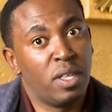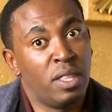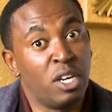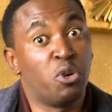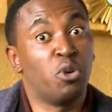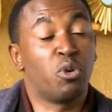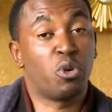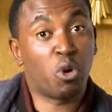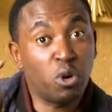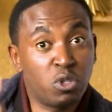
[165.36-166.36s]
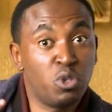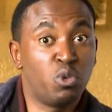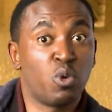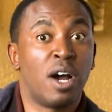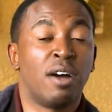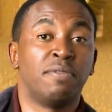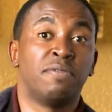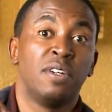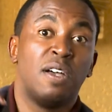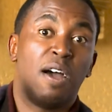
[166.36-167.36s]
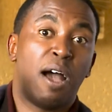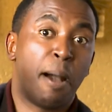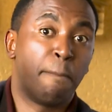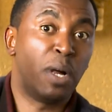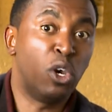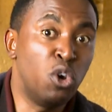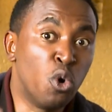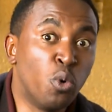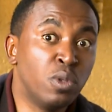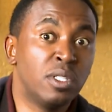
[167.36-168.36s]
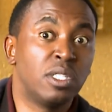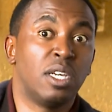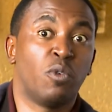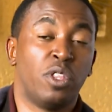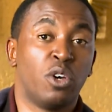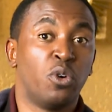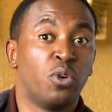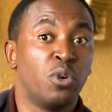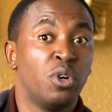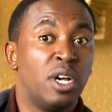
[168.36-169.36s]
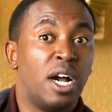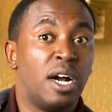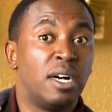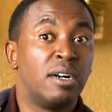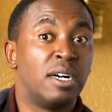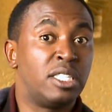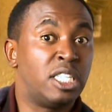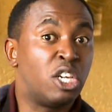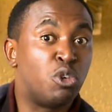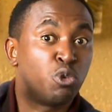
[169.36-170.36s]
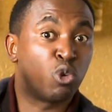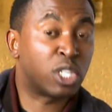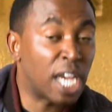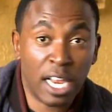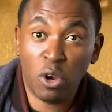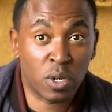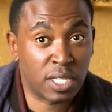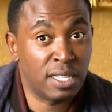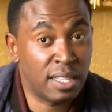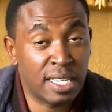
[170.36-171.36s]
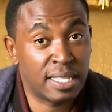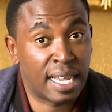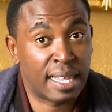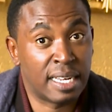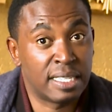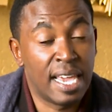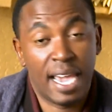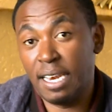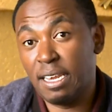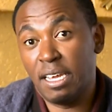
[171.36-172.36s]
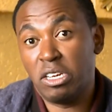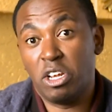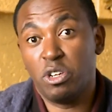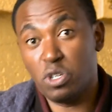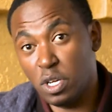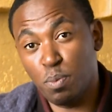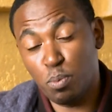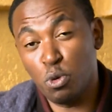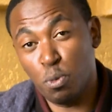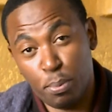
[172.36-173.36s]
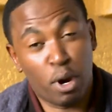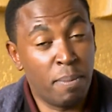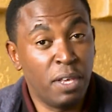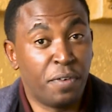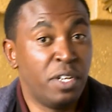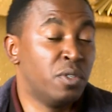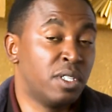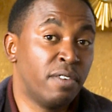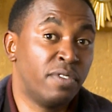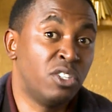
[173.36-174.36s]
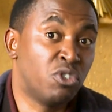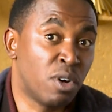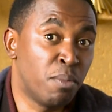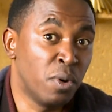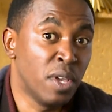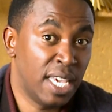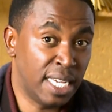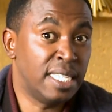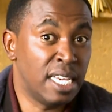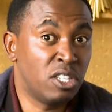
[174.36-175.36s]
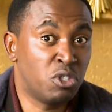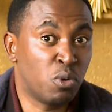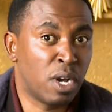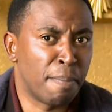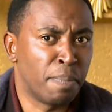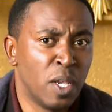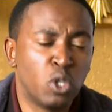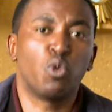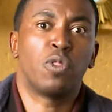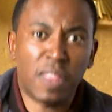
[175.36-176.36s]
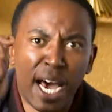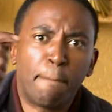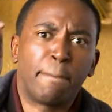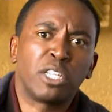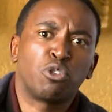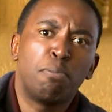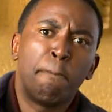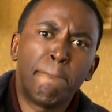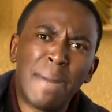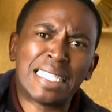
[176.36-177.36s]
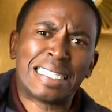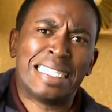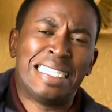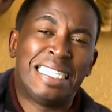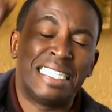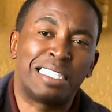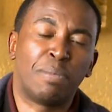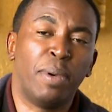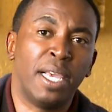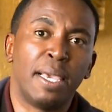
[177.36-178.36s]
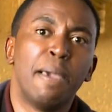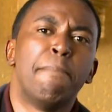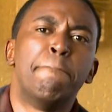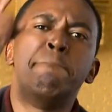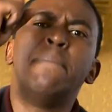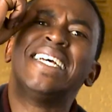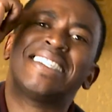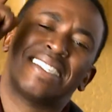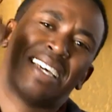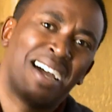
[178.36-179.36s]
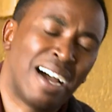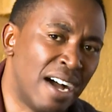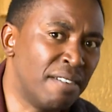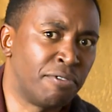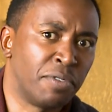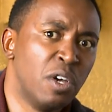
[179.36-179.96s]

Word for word: they're going to cause you to have uh, loans or they're going to uh, uh, take you to Shylocks and things like that. And, and, and, and you probably find yourself in trouble in days to come. So that person must display, must have